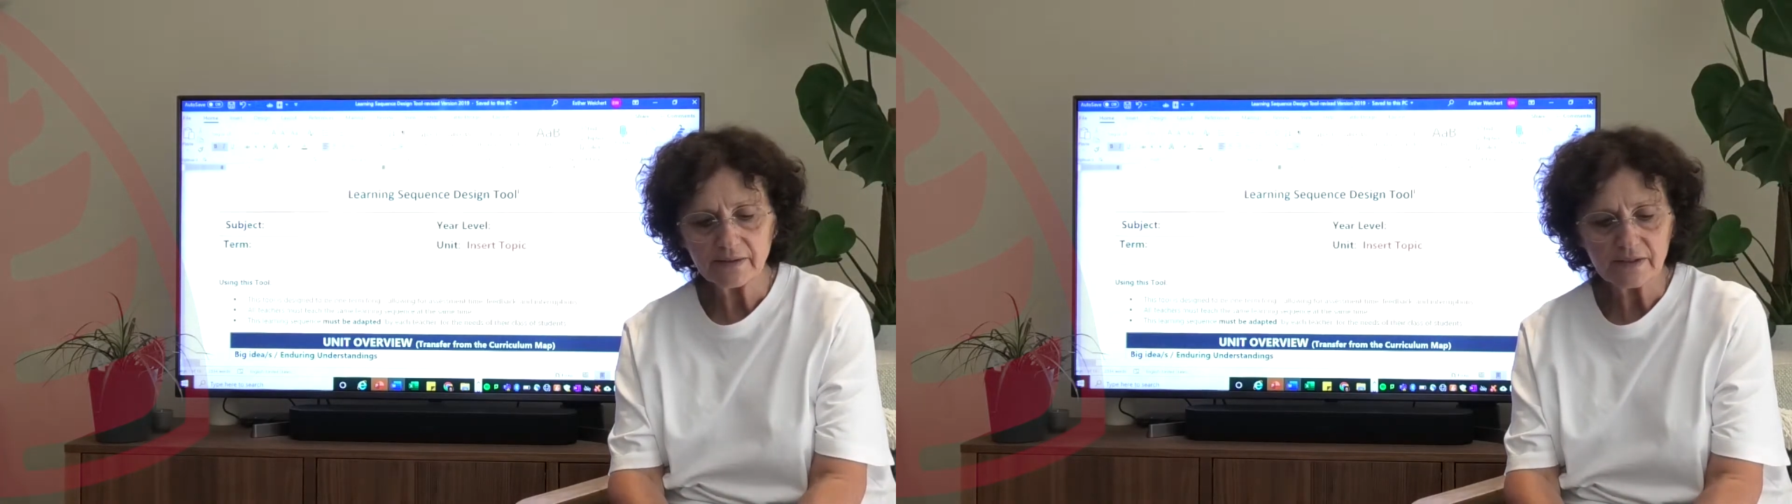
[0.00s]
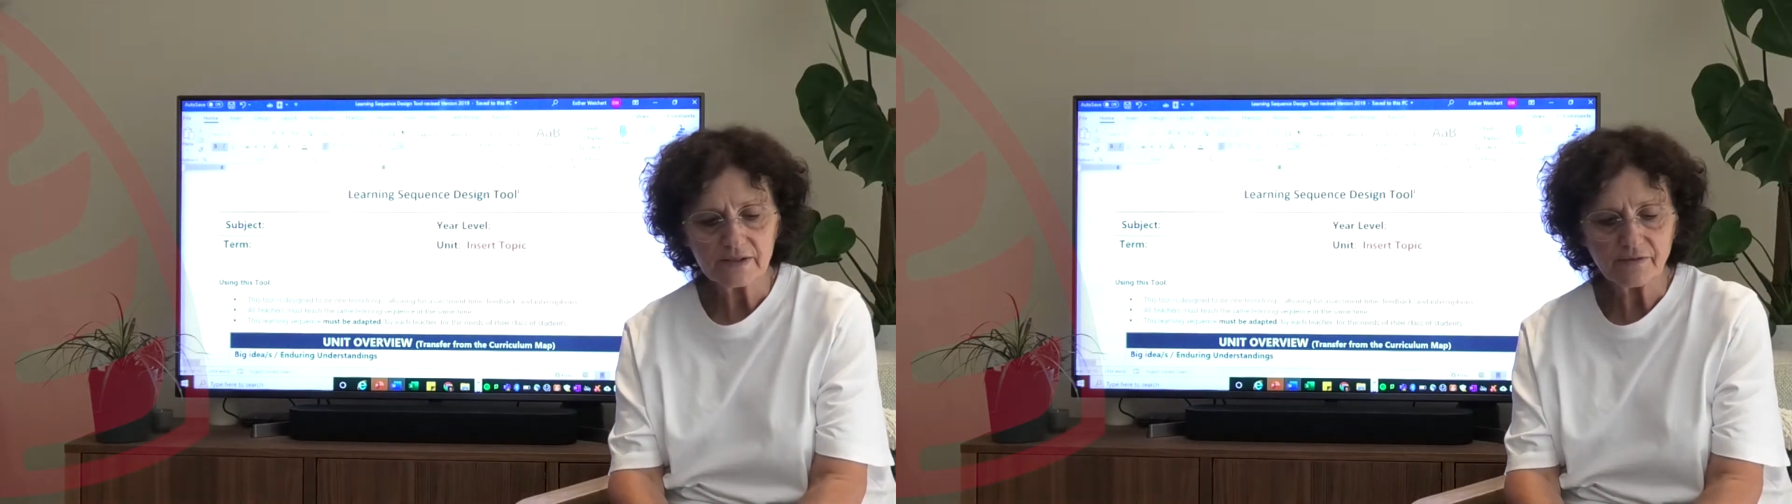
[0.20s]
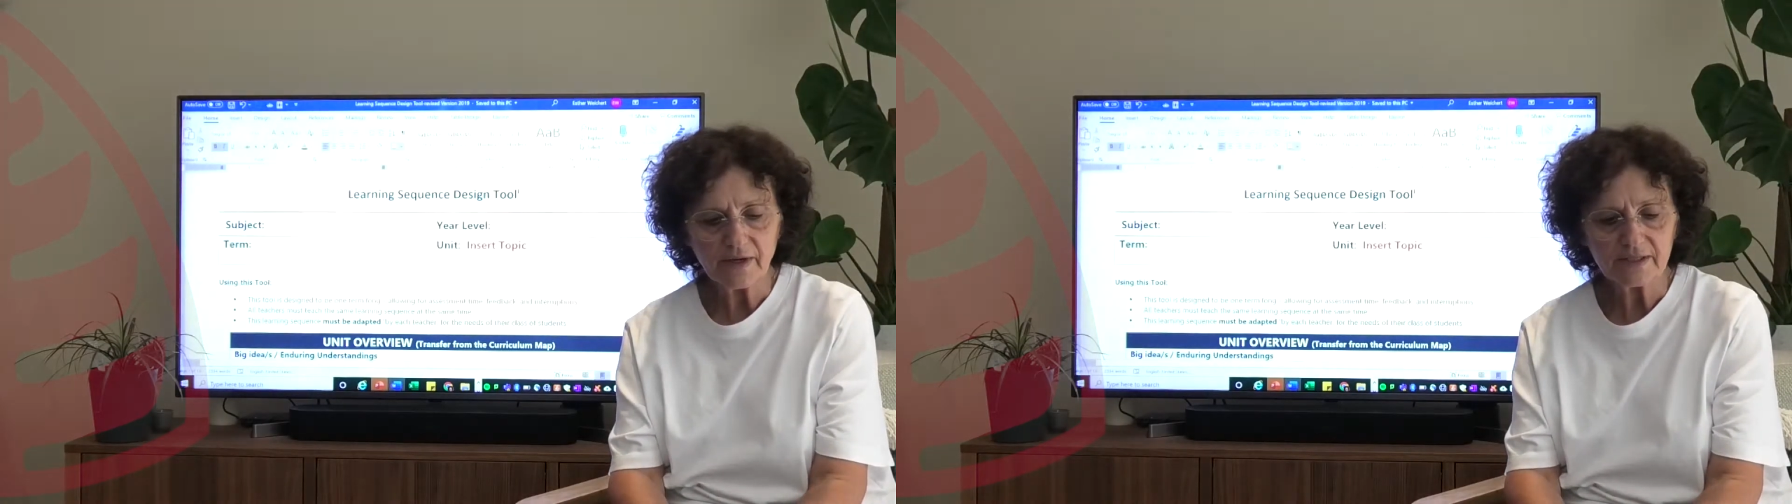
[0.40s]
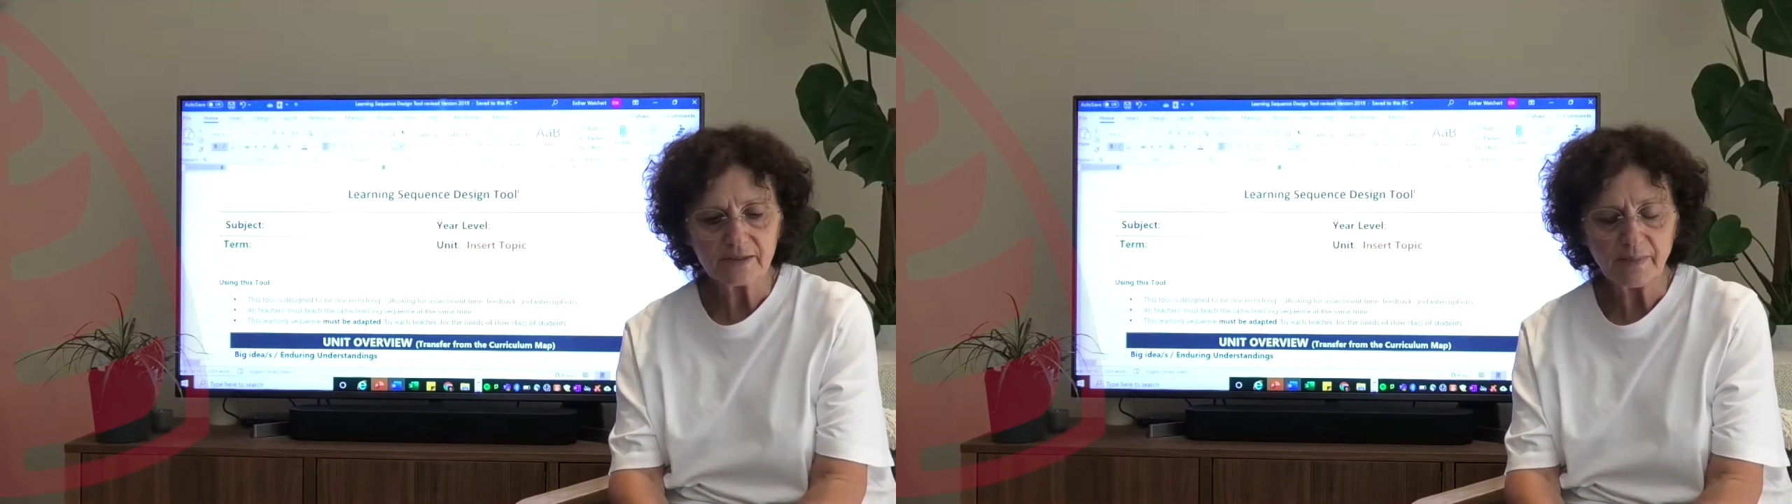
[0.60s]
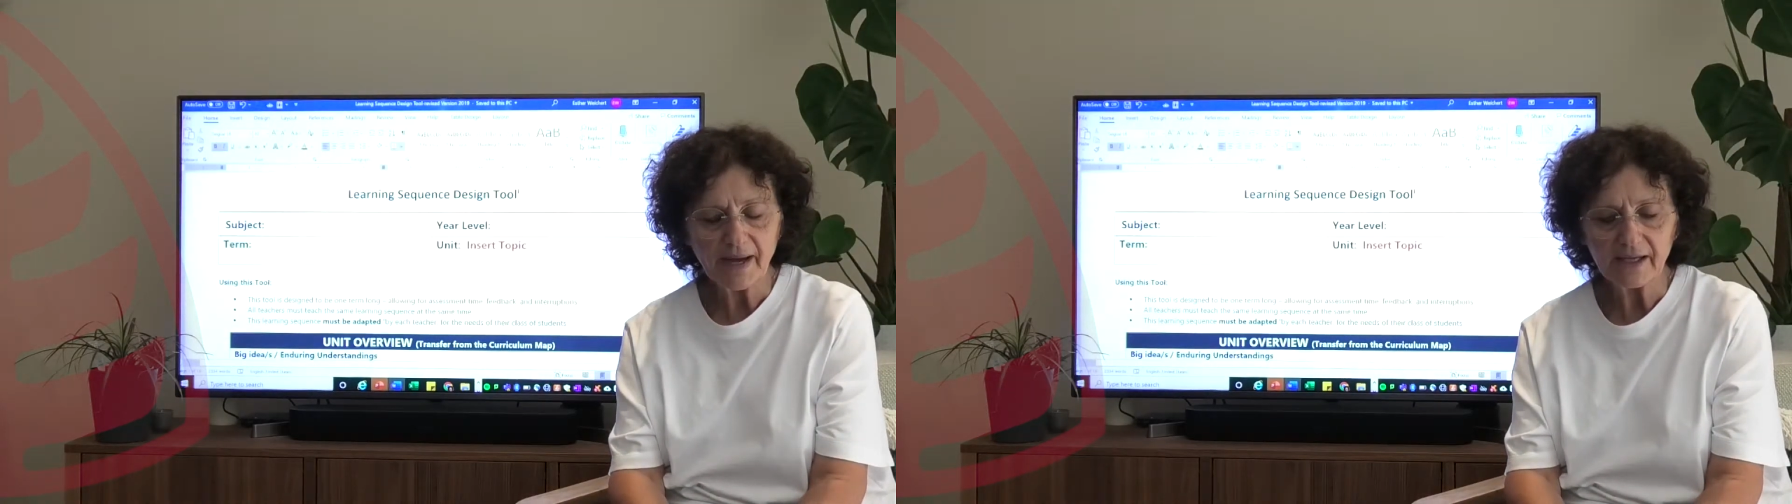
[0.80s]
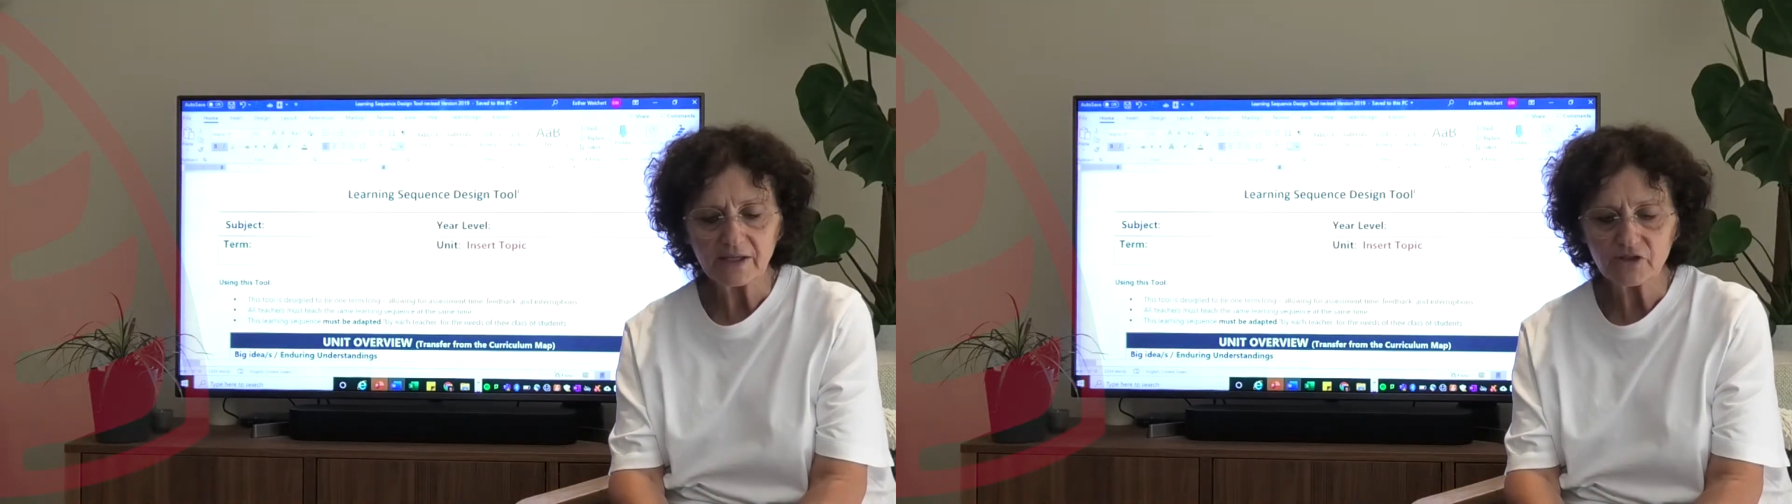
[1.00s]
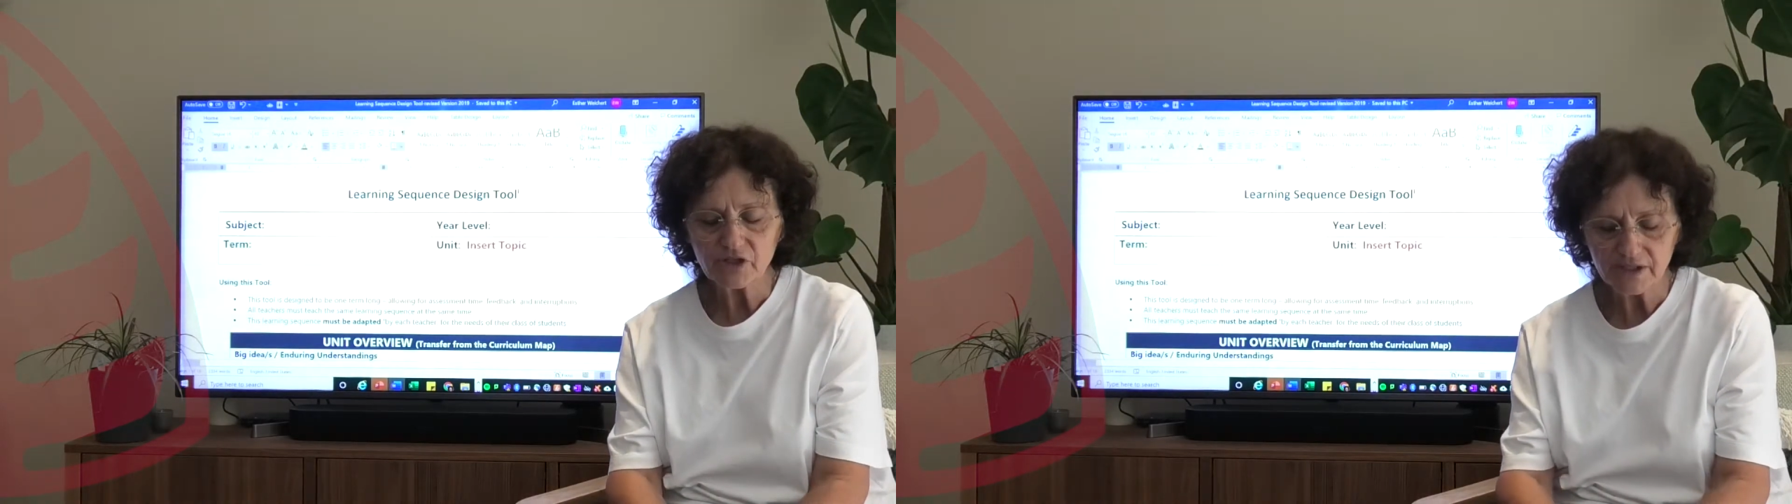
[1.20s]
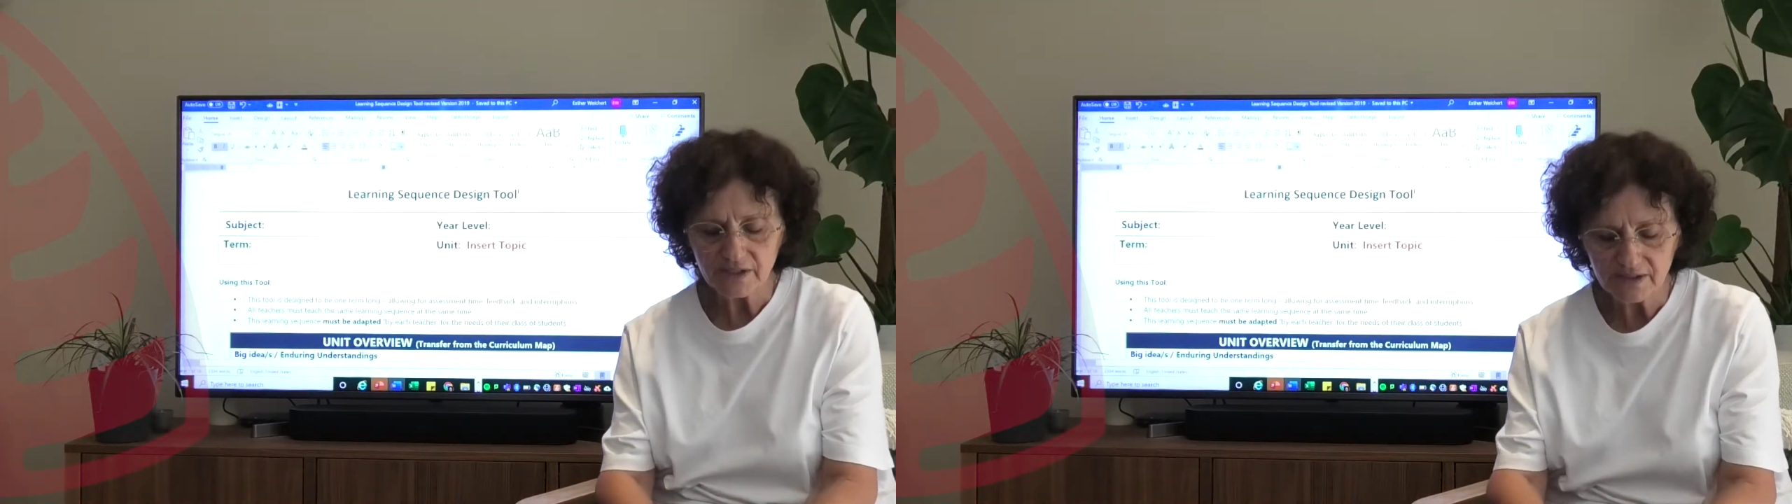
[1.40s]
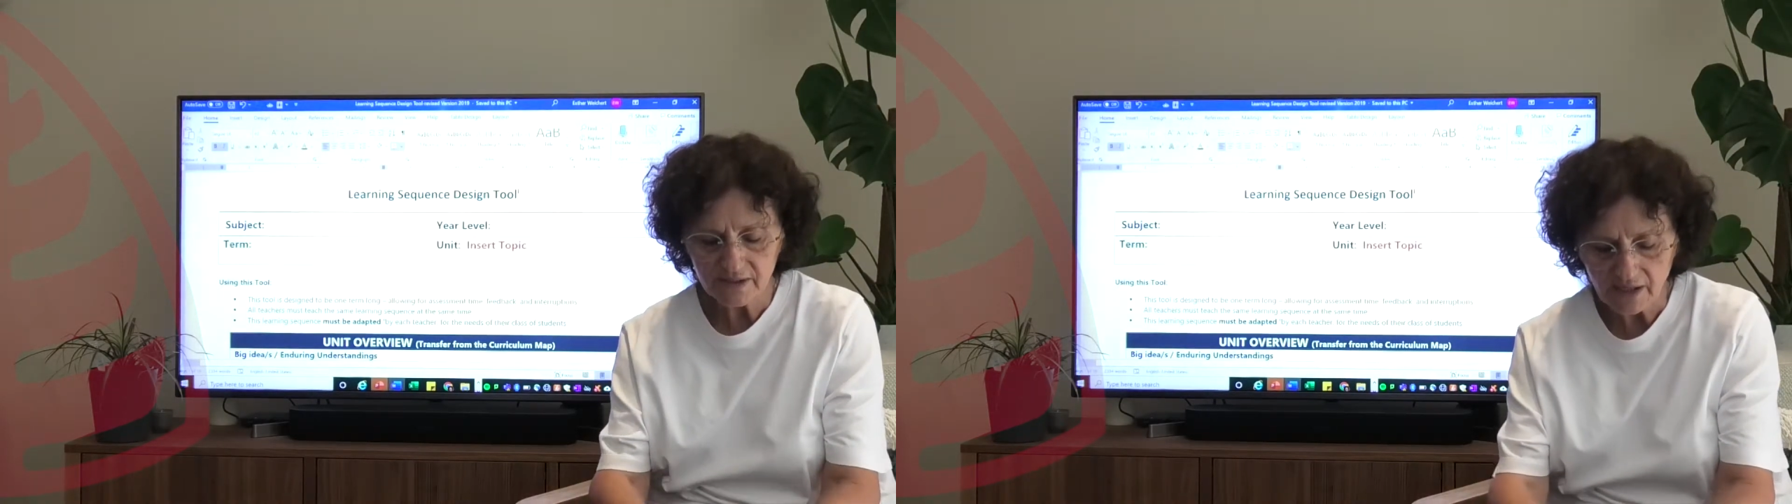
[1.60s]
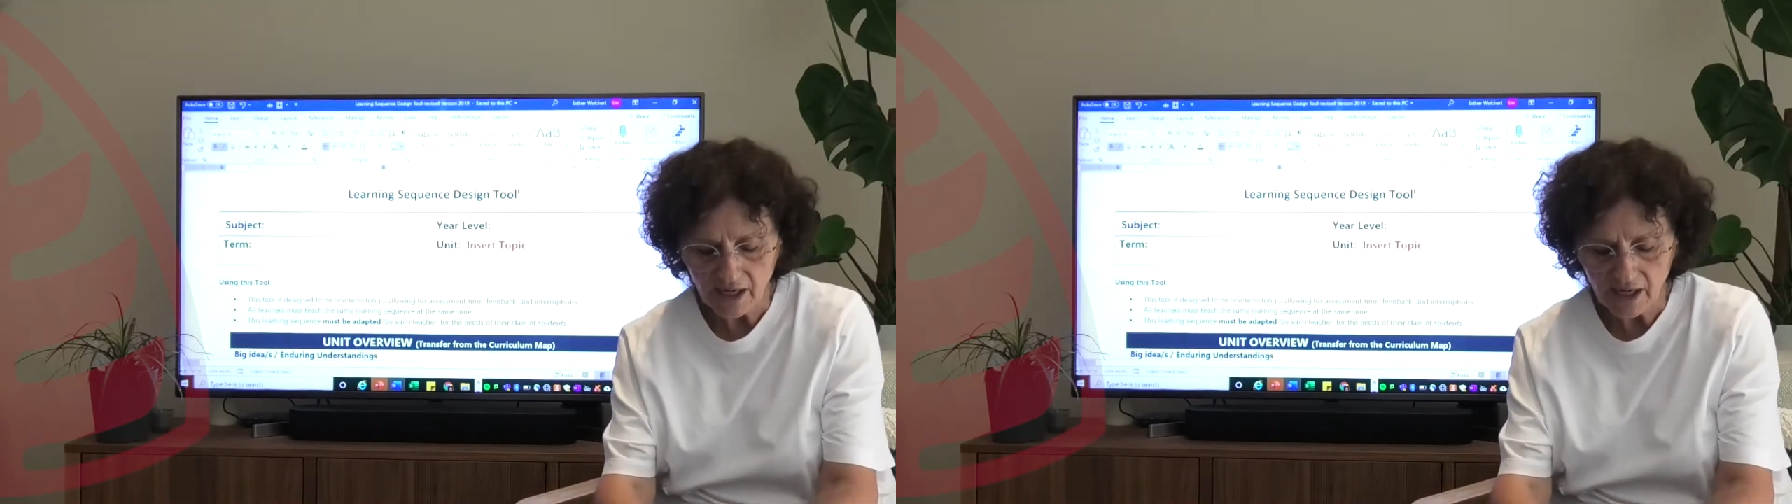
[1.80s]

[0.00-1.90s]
this first page is